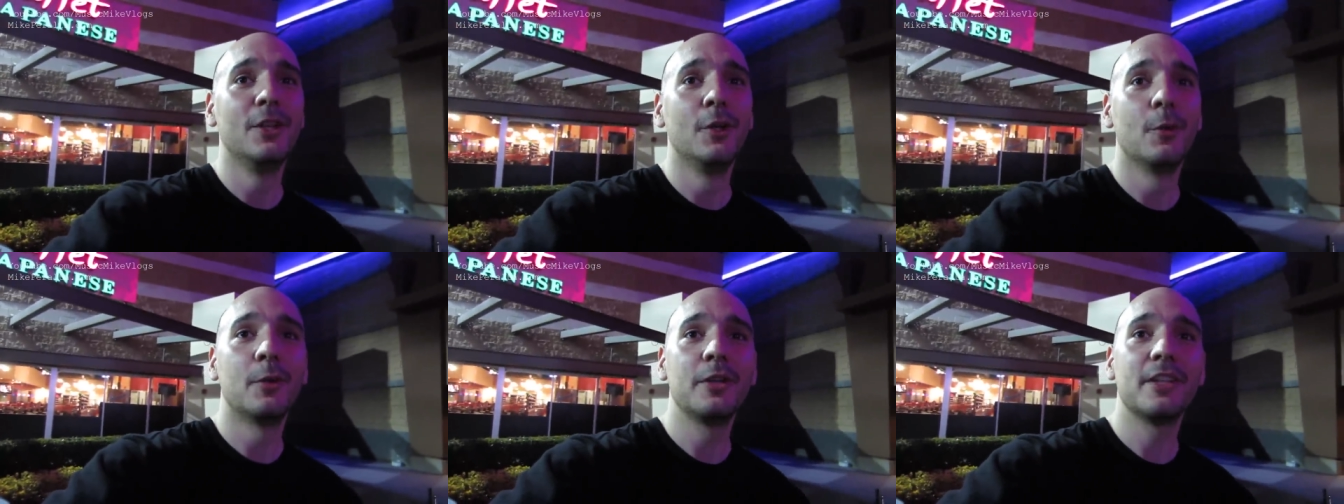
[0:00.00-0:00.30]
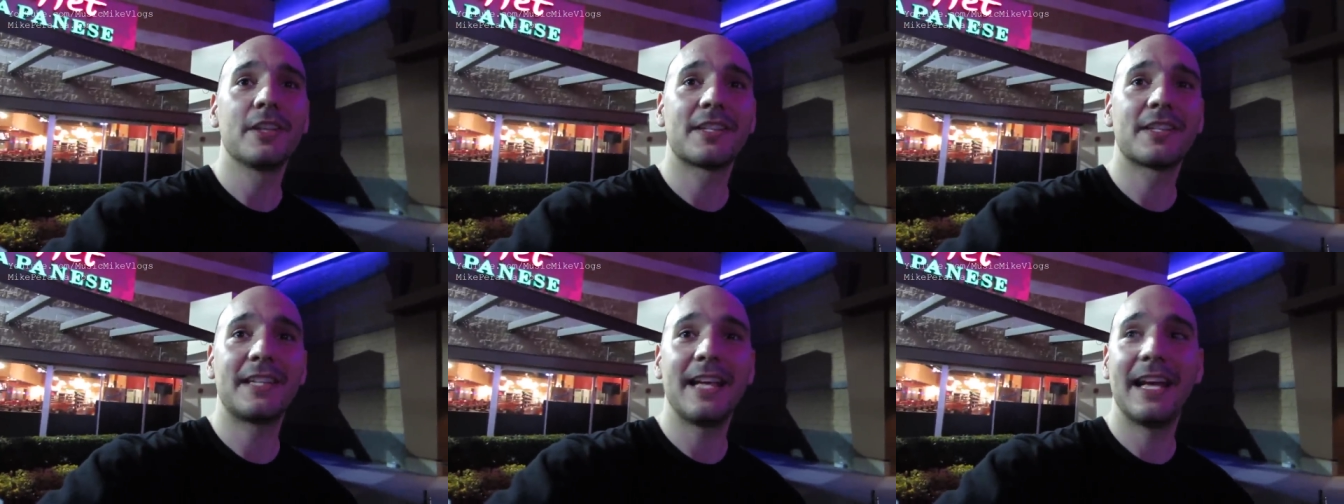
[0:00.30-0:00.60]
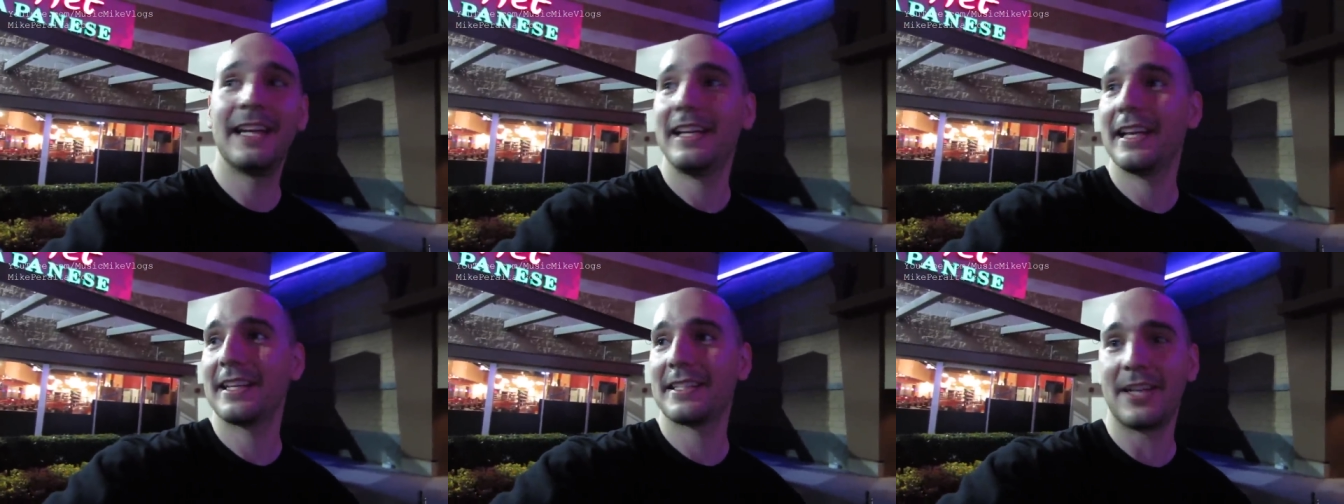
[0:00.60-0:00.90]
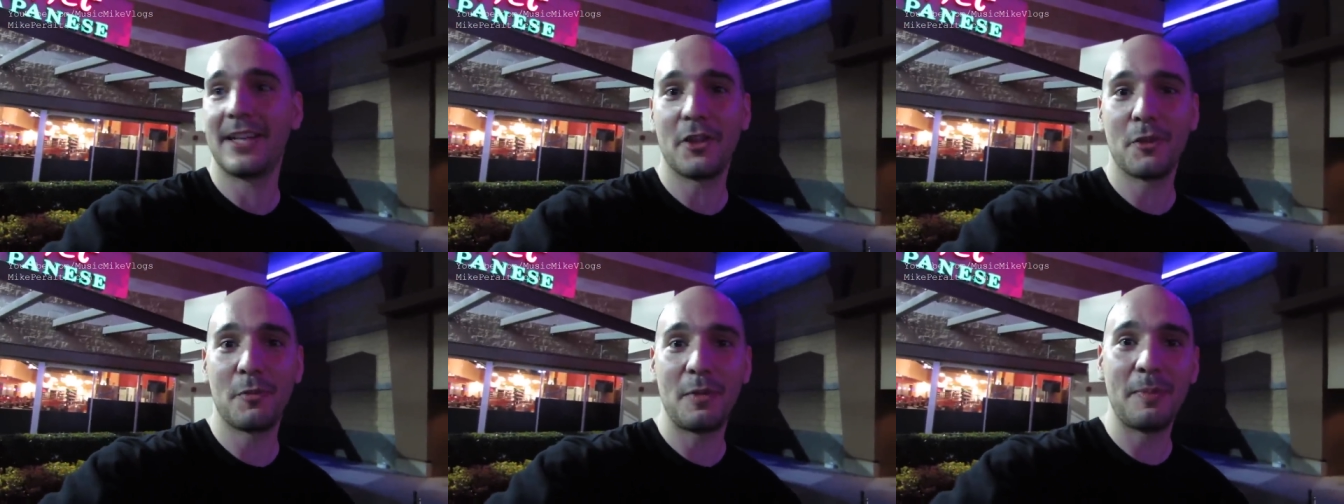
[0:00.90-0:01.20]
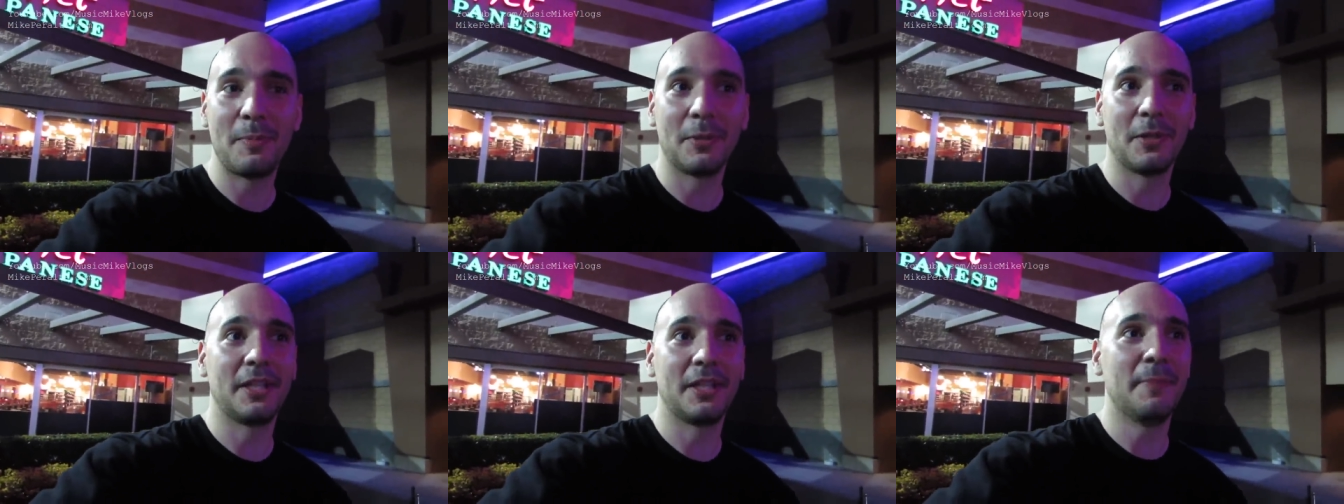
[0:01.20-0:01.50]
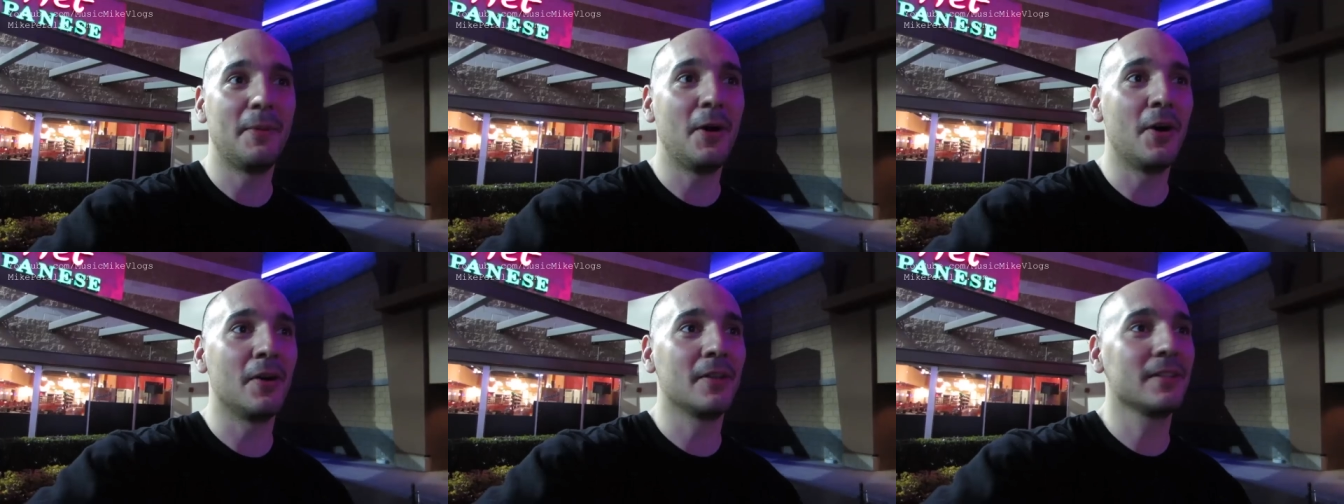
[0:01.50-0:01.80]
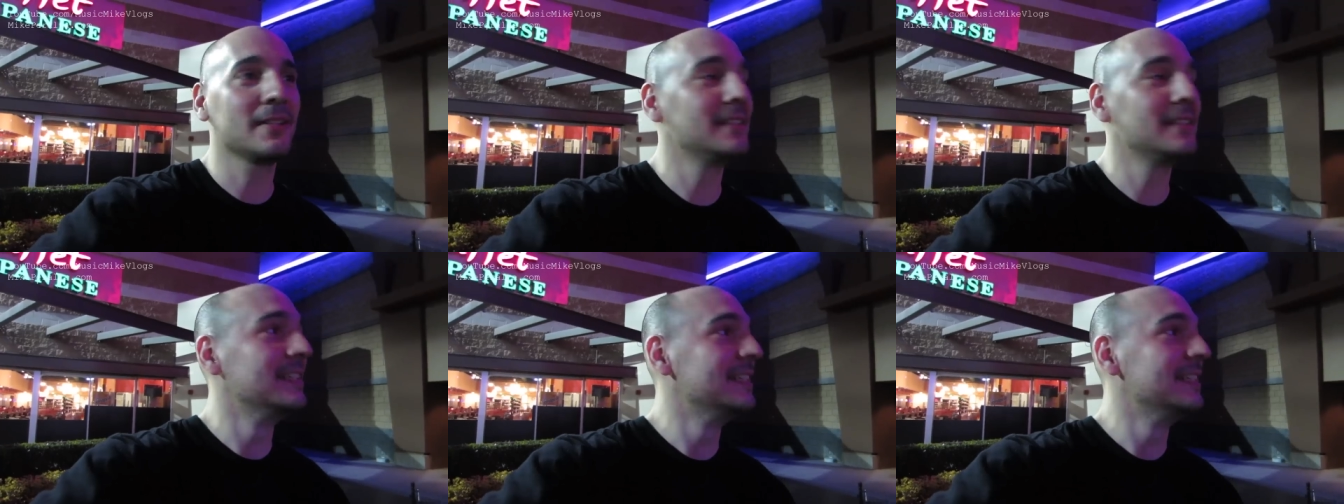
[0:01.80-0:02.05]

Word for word: where you stand next to other people in the mall